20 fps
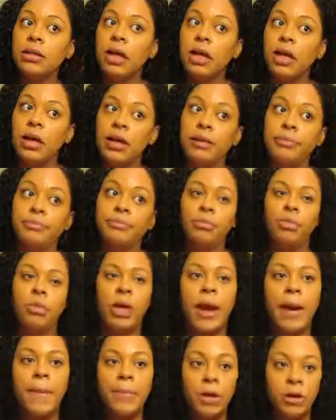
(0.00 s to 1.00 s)

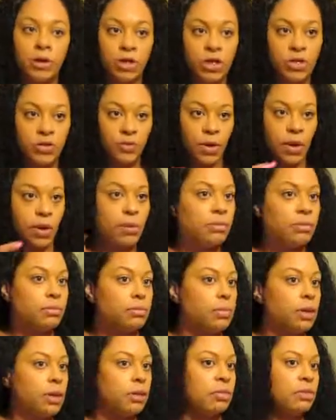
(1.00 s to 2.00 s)
What I purchased
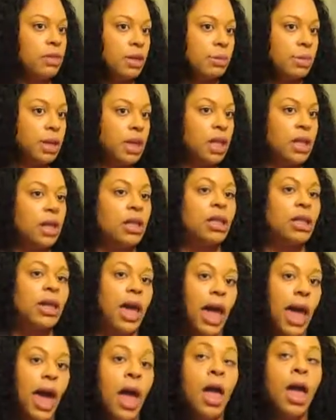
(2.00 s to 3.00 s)
from them again,
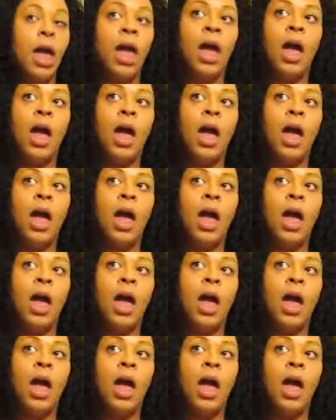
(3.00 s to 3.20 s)
yeah.